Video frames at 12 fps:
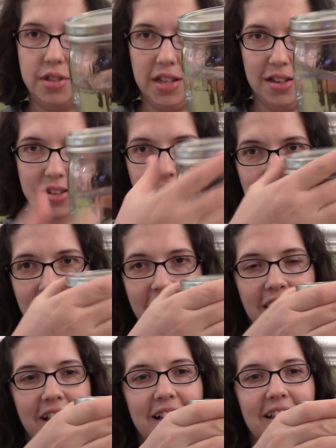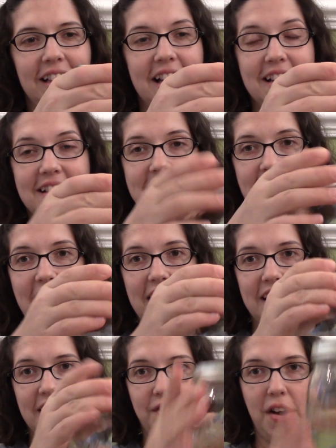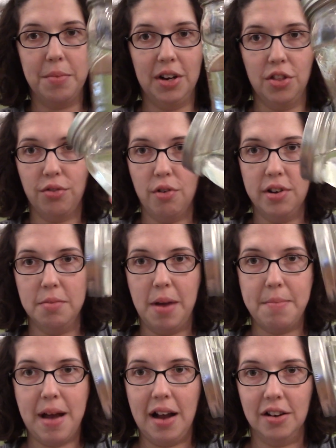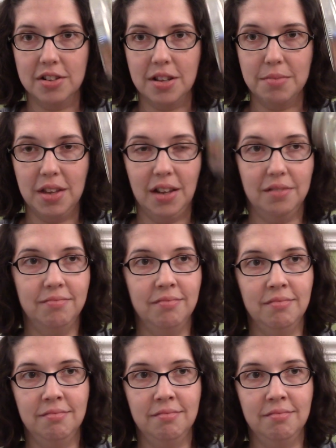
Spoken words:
these lids, and if I'm going to throw it in my bag or something,